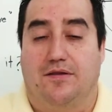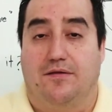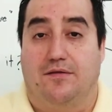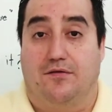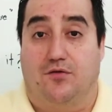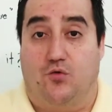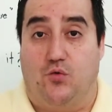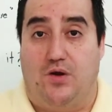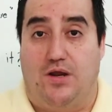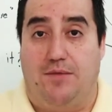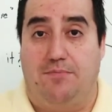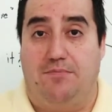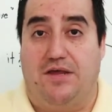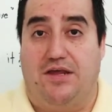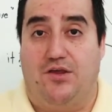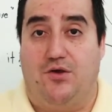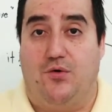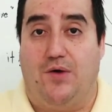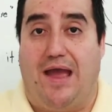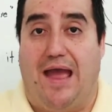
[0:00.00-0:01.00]
dream
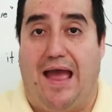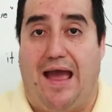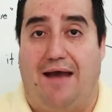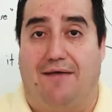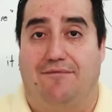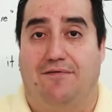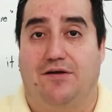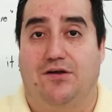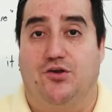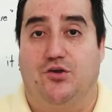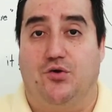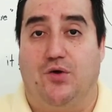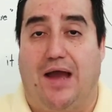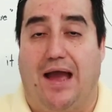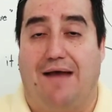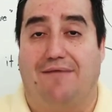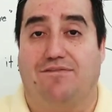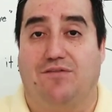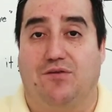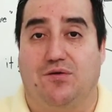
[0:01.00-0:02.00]
that you
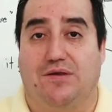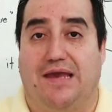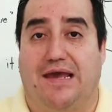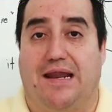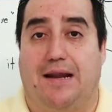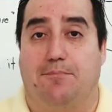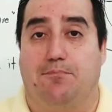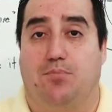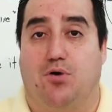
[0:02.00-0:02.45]
have to get a